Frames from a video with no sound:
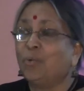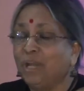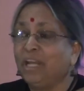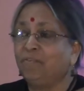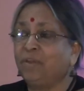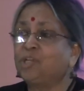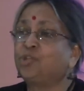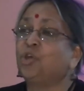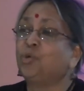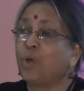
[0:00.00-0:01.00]
we live in.
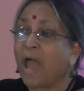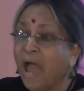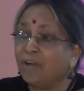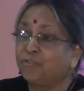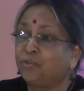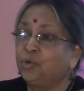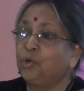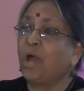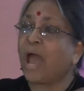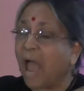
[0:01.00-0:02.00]
So you have
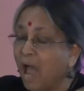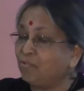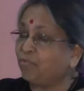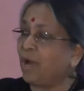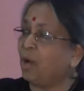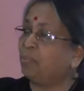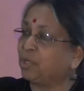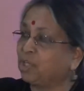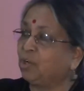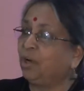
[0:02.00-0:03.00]
to have a
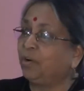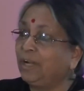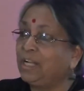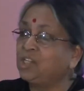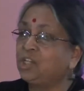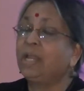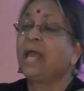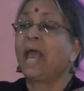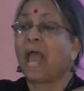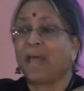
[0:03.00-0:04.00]
particular religion,
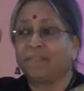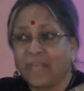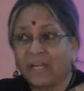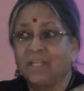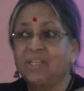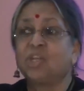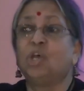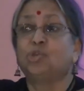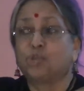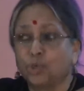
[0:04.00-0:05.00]
and that is
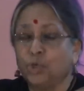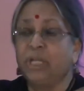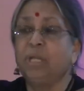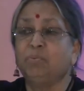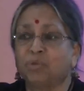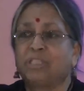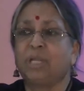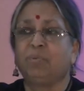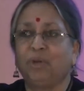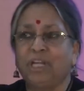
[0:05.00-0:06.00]
Sunni
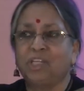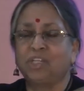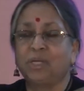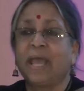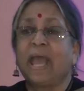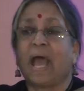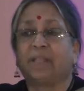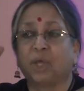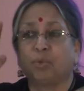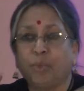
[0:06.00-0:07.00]
Muslim religion.
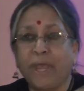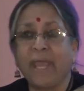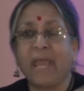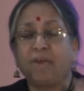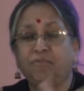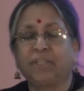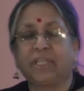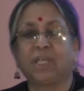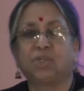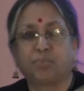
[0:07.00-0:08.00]
And the way
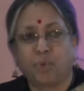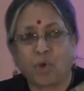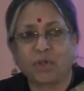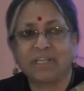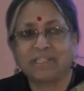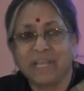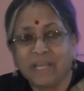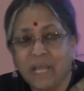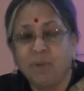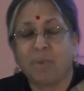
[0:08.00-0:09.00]
everything is
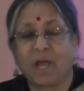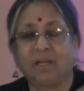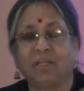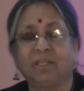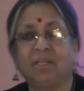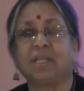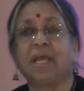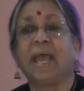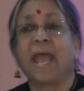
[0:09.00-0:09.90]
progressing in Bangladesh,